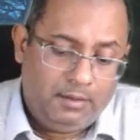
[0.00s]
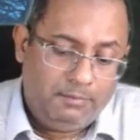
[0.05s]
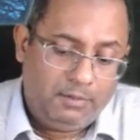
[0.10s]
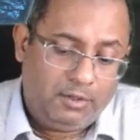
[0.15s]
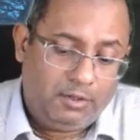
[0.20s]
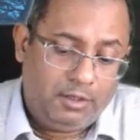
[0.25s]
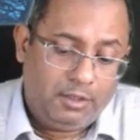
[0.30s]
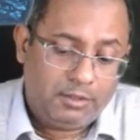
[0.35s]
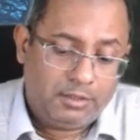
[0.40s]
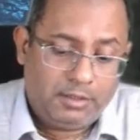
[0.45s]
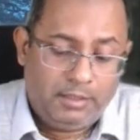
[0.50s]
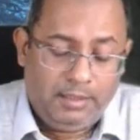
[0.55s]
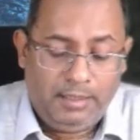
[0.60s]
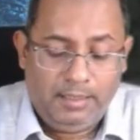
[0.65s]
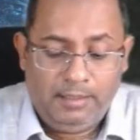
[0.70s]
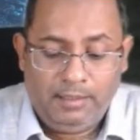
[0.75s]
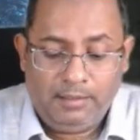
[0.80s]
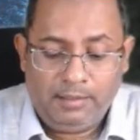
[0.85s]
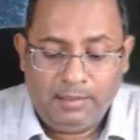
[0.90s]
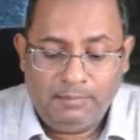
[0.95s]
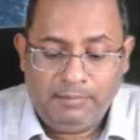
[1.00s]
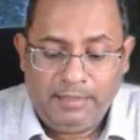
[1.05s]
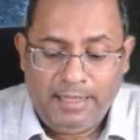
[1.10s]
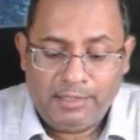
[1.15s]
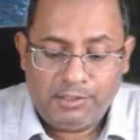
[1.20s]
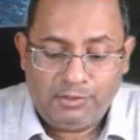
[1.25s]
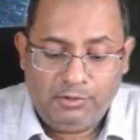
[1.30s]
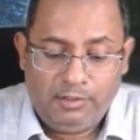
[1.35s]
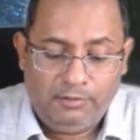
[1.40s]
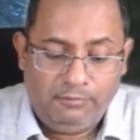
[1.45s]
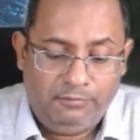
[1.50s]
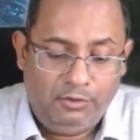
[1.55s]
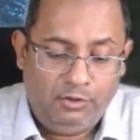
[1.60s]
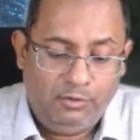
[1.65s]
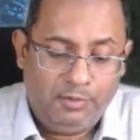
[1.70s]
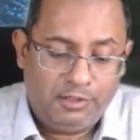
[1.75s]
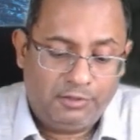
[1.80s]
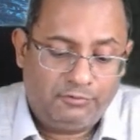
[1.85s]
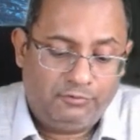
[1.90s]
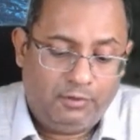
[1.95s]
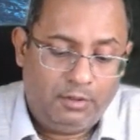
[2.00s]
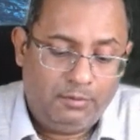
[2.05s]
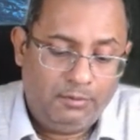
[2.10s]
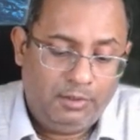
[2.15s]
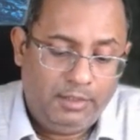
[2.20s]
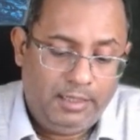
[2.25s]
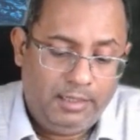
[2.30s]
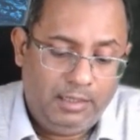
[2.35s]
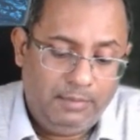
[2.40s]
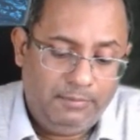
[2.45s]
Because in income tax you have numerous formulae,